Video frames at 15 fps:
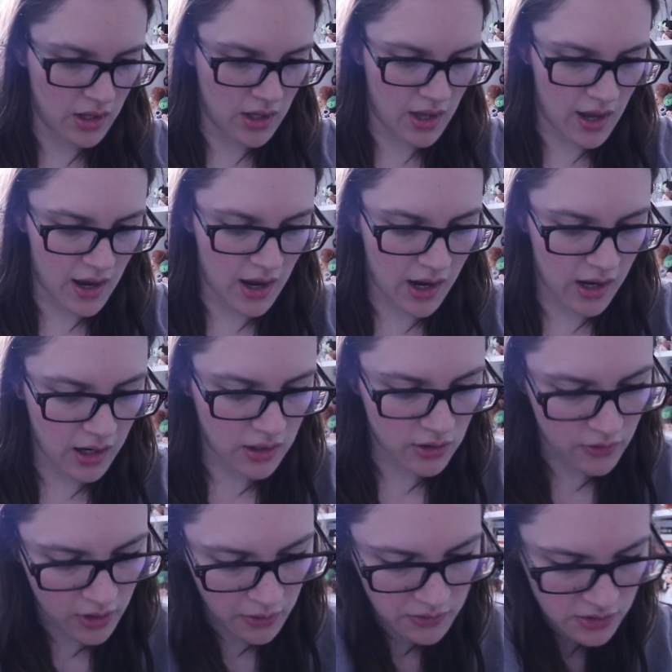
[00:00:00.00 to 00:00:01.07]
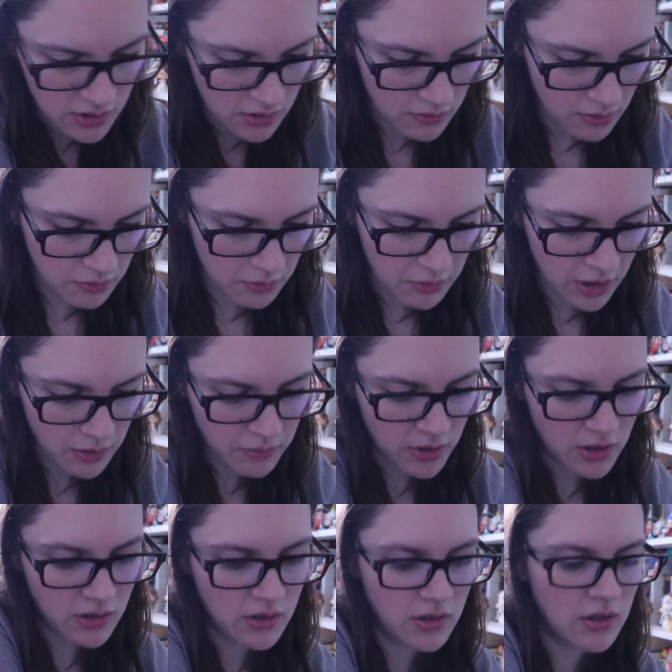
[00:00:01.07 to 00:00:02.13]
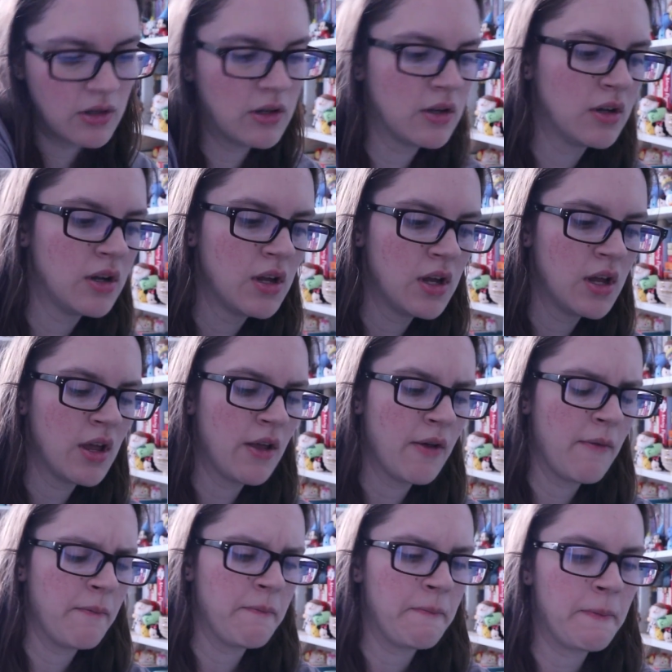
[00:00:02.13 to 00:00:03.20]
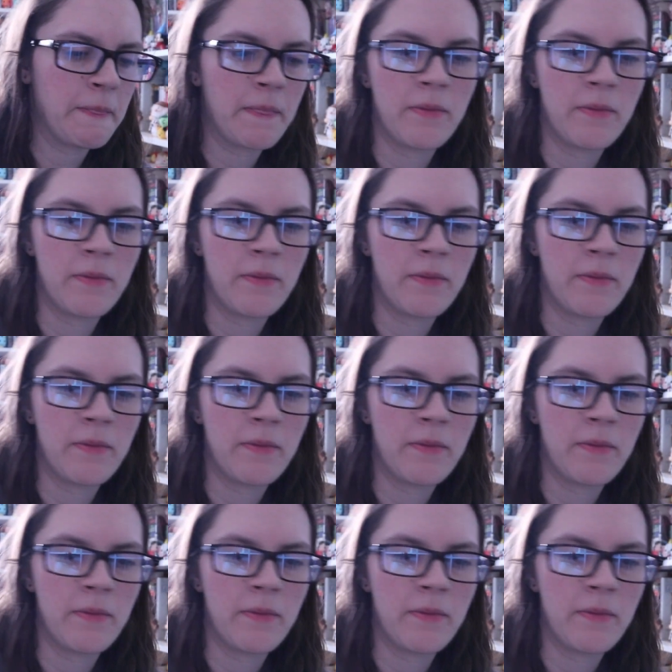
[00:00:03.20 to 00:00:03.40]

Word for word: Yeah, I knew I was going to rip the bag, but...